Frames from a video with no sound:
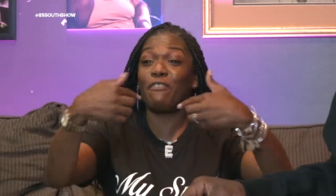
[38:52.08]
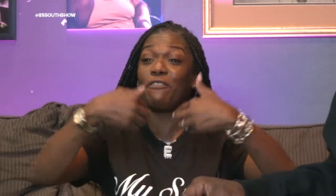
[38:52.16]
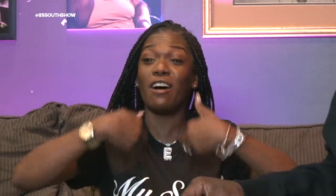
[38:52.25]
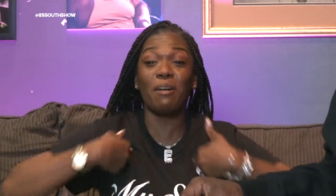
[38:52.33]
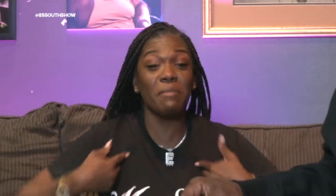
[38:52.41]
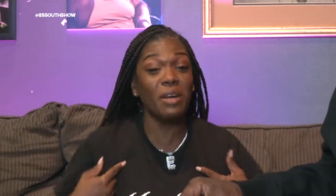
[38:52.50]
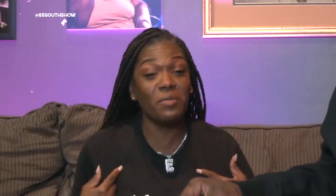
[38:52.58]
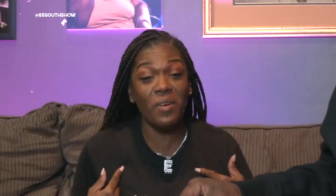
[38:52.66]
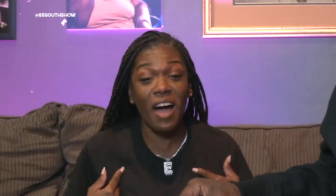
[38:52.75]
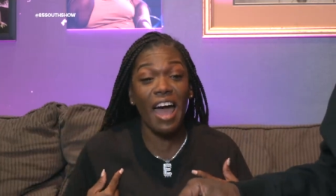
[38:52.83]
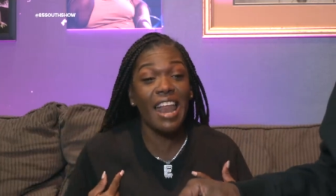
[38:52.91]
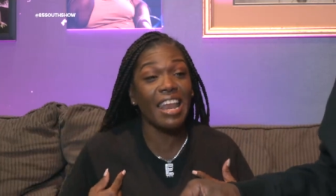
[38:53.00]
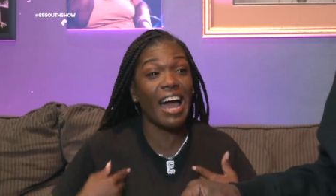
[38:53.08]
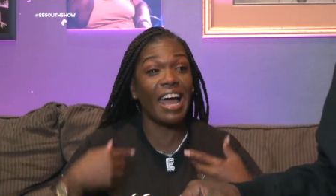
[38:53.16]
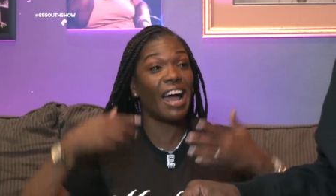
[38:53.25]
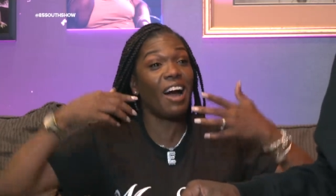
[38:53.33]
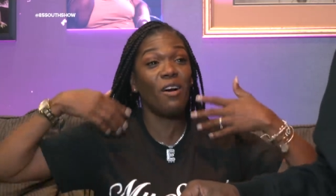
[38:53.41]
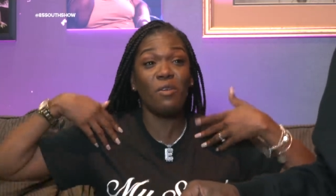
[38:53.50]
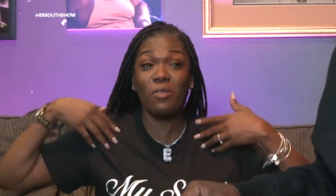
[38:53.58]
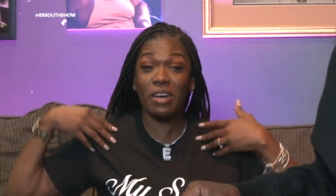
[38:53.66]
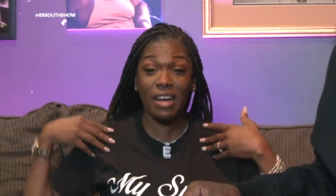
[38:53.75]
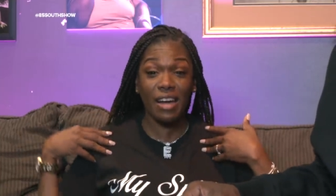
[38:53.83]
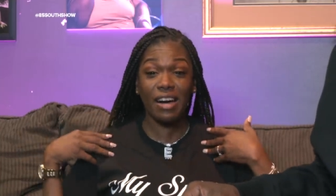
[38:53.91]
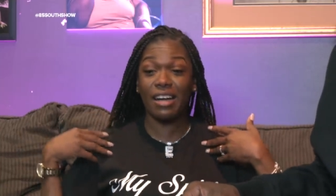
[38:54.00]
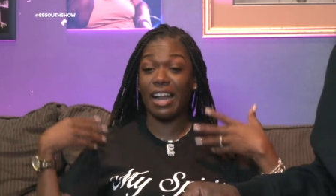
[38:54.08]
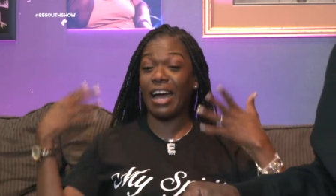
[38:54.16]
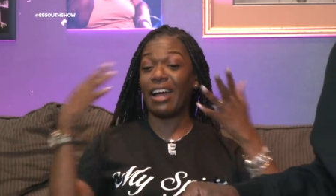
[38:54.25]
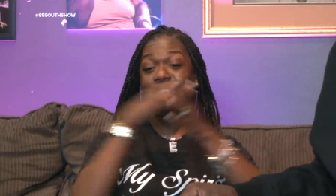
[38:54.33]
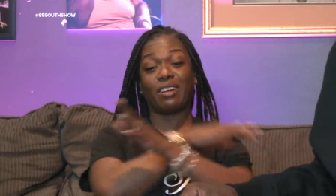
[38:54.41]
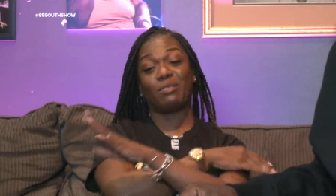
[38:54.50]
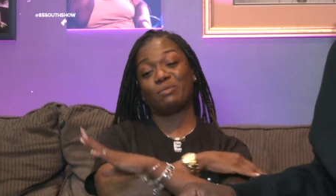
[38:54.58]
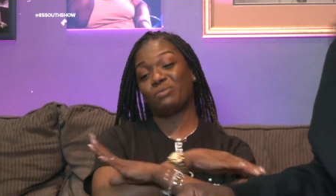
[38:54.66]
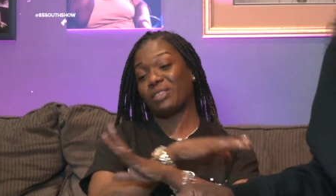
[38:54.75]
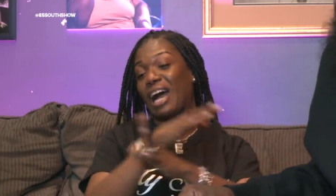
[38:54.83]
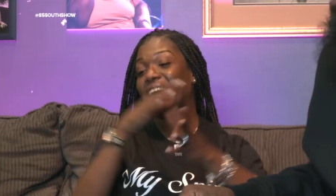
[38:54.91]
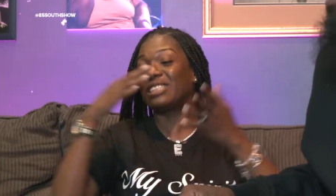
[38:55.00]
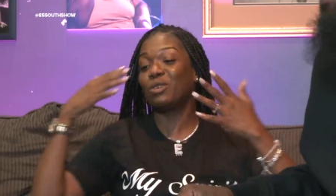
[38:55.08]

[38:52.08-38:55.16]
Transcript: sucker fuck me one. Like, I don't care. Like, Mm-mm. I